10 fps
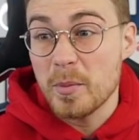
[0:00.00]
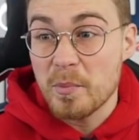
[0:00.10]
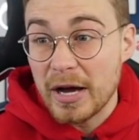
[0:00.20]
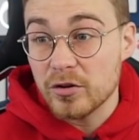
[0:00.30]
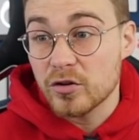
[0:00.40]

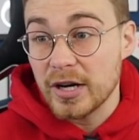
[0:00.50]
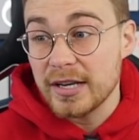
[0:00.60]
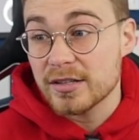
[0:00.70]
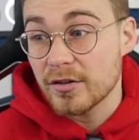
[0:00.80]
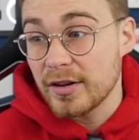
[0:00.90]
Mount and
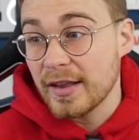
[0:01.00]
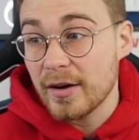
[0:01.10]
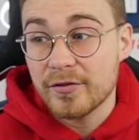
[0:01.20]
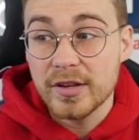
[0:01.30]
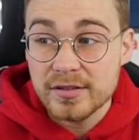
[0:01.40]
Grealish are in
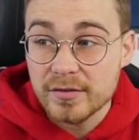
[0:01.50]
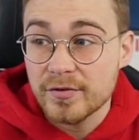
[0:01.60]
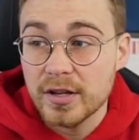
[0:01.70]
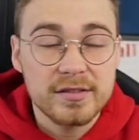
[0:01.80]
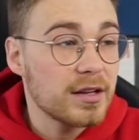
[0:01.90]
that for
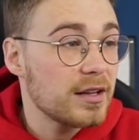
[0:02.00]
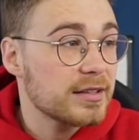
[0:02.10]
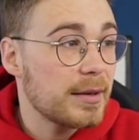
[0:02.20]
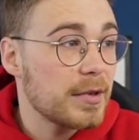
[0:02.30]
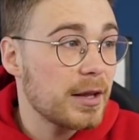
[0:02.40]
this last
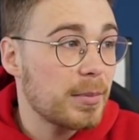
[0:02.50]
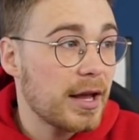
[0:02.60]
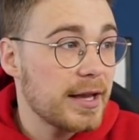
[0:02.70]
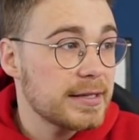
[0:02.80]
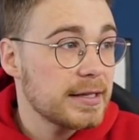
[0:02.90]
game that they
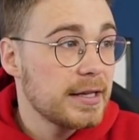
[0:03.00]
played.